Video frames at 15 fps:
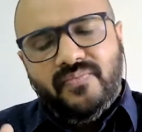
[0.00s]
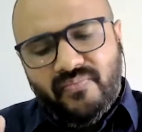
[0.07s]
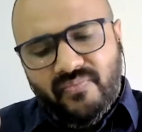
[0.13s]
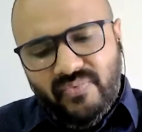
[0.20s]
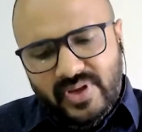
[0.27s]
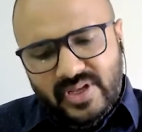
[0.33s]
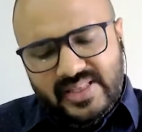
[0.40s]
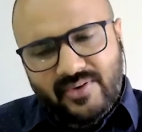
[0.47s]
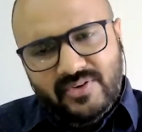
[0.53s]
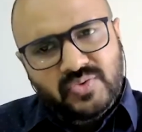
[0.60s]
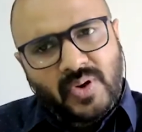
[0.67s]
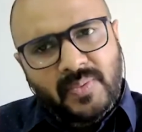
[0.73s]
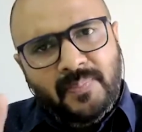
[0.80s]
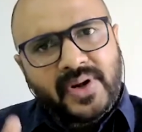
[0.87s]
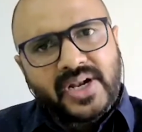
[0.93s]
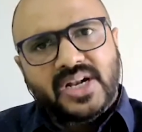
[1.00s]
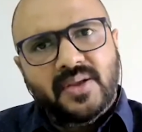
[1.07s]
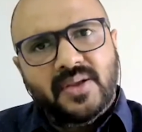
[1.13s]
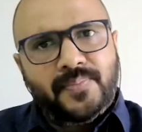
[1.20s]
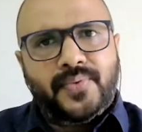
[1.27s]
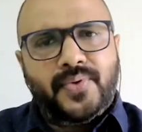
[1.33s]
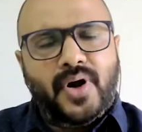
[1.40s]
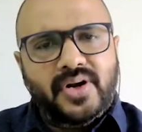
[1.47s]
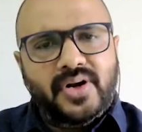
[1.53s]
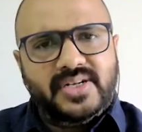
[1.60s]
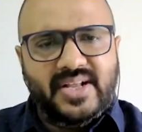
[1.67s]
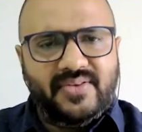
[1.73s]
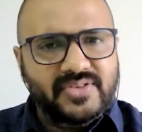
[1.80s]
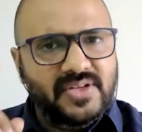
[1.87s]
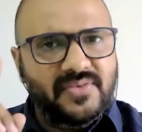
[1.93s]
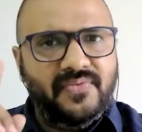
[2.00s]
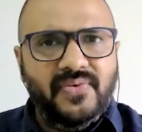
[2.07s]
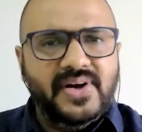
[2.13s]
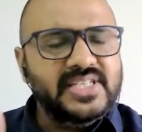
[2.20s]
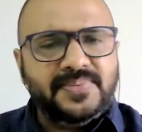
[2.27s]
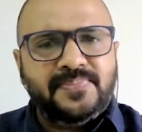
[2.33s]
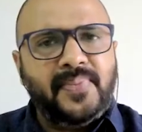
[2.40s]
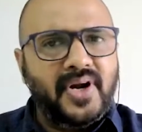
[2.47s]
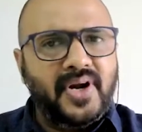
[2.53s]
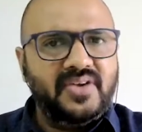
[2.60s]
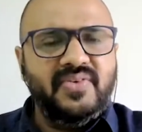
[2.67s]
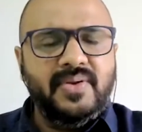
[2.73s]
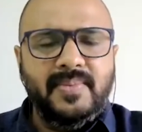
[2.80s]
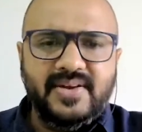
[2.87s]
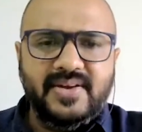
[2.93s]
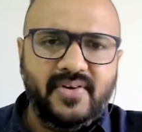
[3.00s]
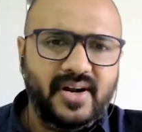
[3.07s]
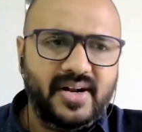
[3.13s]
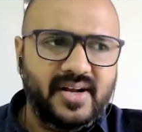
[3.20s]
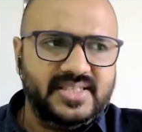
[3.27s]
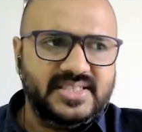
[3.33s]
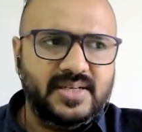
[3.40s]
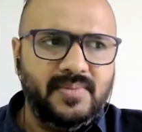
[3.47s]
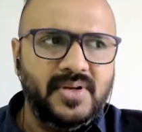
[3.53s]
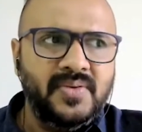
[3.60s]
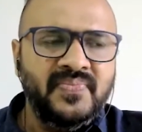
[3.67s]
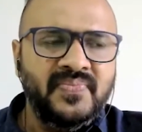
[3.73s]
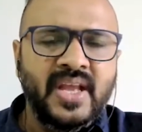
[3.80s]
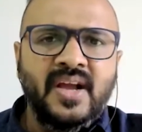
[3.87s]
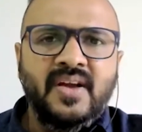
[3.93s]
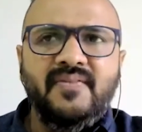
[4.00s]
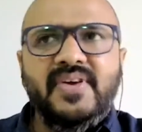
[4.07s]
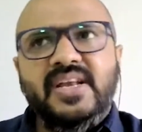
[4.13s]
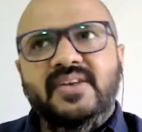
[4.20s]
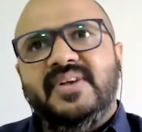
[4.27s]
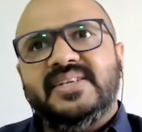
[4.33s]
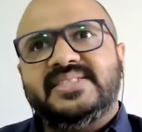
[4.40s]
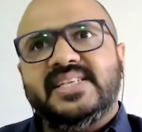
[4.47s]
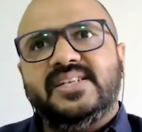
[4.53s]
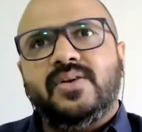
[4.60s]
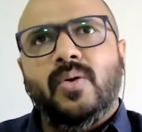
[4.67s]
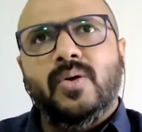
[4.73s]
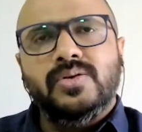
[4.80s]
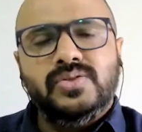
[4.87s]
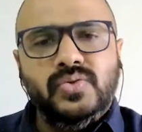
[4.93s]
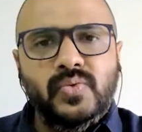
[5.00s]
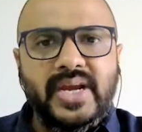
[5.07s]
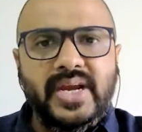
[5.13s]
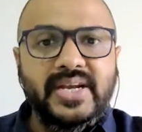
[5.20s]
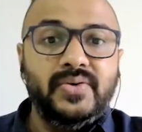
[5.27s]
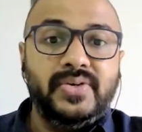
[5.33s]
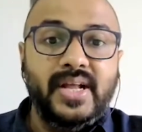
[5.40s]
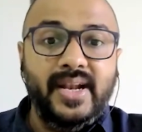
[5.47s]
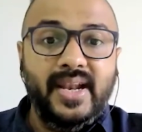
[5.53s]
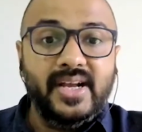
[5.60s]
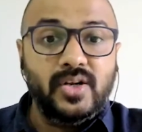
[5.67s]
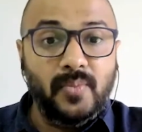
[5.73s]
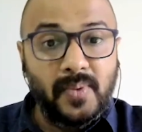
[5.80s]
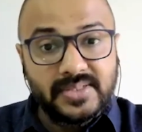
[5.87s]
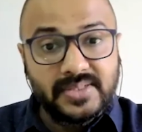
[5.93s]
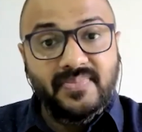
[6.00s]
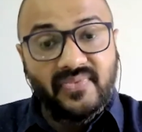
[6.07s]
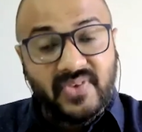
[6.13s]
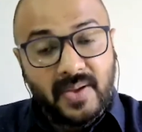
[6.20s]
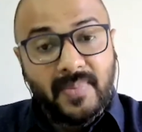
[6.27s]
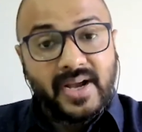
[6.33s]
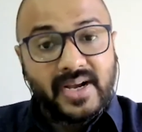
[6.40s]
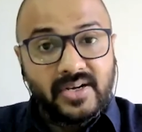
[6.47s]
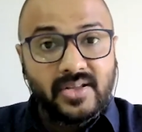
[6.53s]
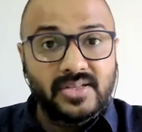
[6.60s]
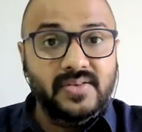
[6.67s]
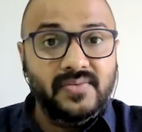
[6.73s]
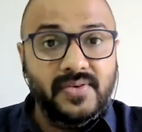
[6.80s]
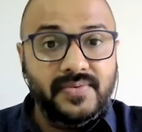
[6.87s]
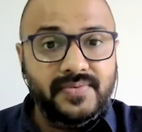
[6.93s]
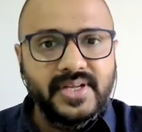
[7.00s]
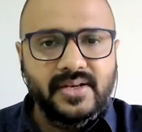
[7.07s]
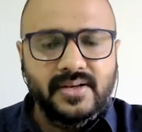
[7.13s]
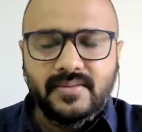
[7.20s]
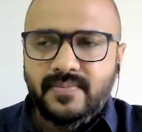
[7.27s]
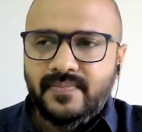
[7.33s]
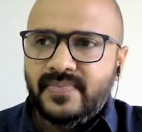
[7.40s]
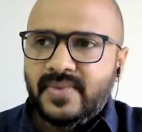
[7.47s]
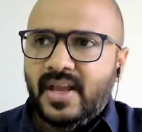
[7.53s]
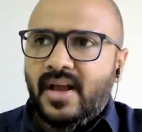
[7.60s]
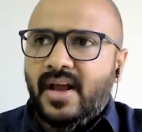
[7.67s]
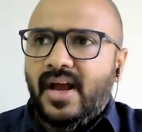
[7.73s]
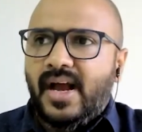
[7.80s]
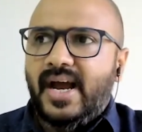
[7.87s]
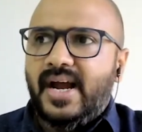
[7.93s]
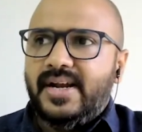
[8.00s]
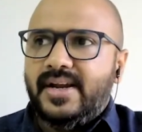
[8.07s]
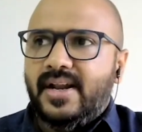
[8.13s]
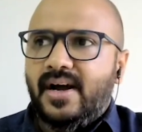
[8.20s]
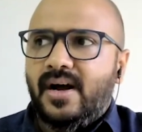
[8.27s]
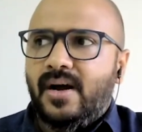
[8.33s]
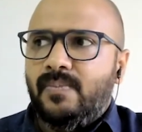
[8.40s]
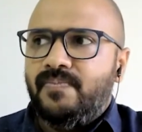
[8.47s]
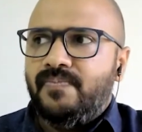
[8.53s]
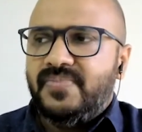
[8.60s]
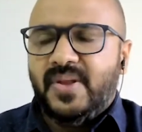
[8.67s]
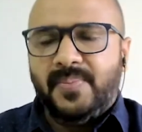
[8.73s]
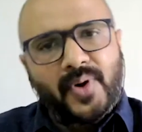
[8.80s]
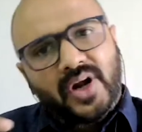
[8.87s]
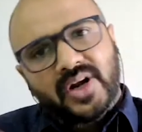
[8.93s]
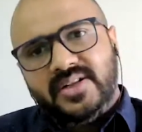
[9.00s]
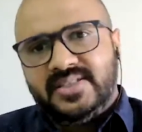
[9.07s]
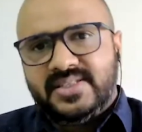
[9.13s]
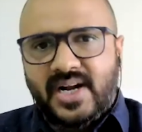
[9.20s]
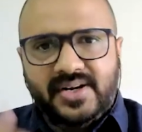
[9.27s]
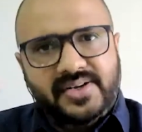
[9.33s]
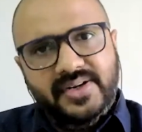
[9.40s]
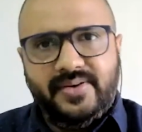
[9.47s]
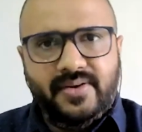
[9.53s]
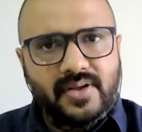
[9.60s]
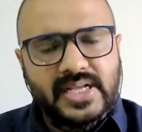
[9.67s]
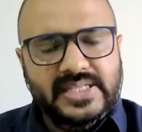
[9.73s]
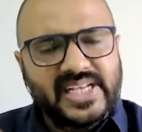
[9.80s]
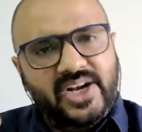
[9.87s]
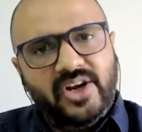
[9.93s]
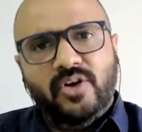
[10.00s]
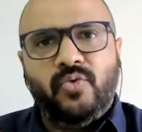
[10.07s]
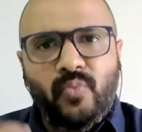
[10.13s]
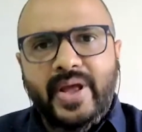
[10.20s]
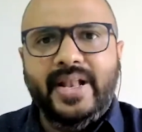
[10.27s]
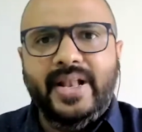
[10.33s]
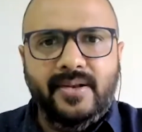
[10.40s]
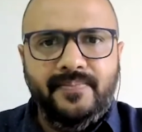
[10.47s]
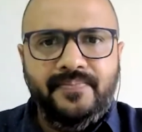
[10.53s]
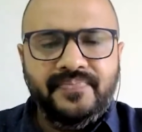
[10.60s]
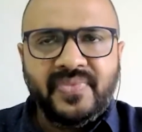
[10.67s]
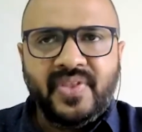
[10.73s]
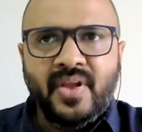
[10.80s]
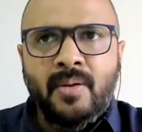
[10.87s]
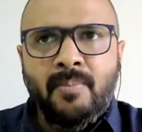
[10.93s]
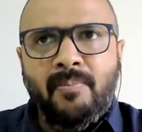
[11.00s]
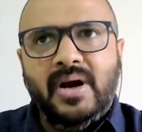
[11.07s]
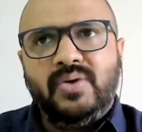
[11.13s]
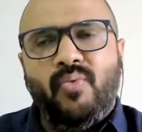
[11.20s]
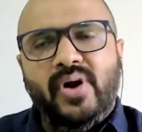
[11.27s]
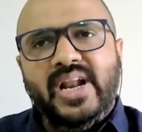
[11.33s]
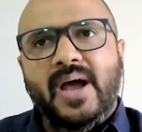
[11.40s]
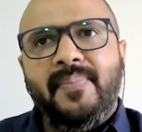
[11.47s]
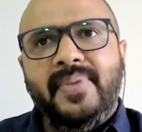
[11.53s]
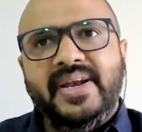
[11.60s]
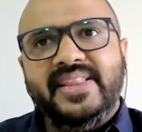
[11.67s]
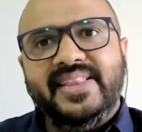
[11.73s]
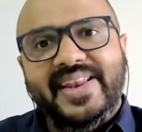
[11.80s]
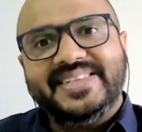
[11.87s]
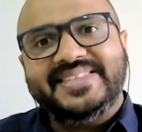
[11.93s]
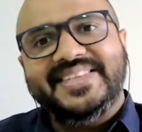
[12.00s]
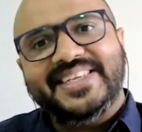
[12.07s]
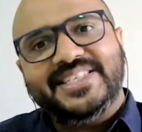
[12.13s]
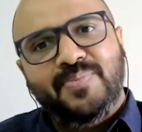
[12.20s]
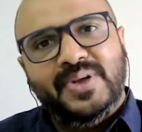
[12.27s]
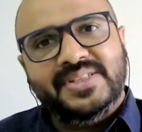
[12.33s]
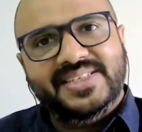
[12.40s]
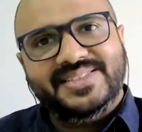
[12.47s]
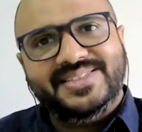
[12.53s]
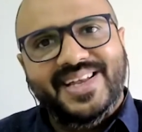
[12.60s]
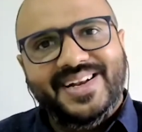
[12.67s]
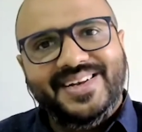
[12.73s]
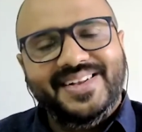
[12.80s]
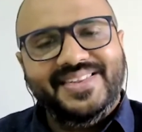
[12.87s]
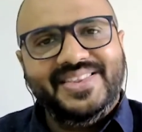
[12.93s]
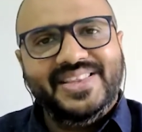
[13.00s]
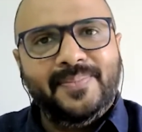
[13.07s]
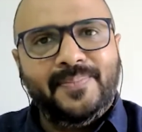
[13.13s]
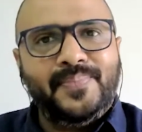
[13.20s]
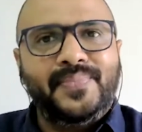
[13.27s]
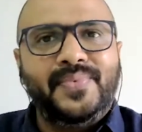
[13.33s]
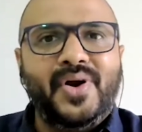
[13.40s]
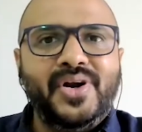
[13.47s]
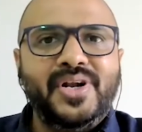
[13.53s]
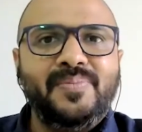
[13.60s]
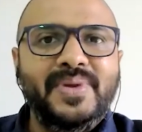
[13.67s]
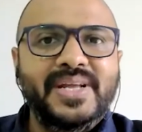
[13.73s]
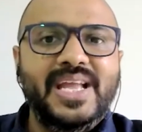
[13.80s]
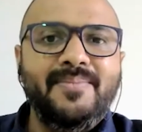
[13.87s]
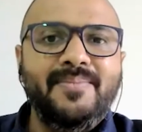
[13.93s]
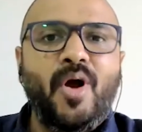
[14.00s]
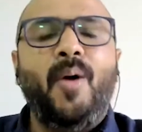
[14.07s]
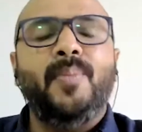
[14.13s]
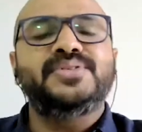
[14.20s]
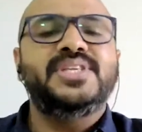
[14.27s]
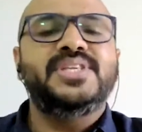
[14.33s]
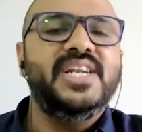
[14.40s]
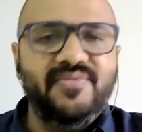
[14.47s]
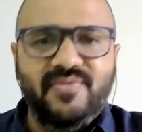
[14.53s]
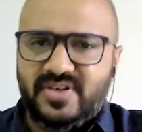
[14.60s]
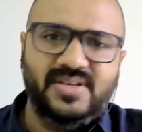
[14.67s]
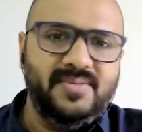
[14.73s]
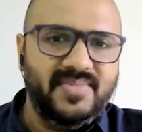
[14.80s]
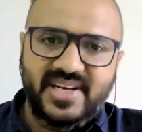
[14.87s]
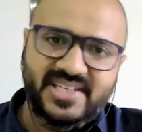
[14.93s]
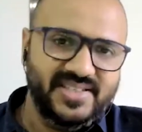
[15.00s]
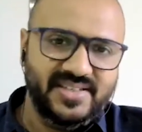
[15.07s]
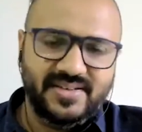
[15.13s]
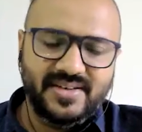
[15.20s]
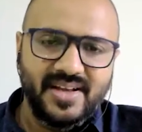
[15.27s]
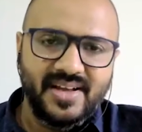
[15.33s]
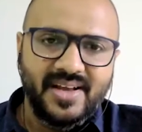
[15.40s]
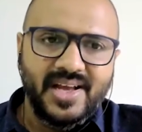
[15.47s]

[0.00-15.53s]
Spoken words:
there was one particular product that was the first product we made for a customer. We invested close to 8 to 10 lakh rupees way back in 2015, and the product started. It started off well, but what happened in the next 6 months is that the product became obsolete for some reason.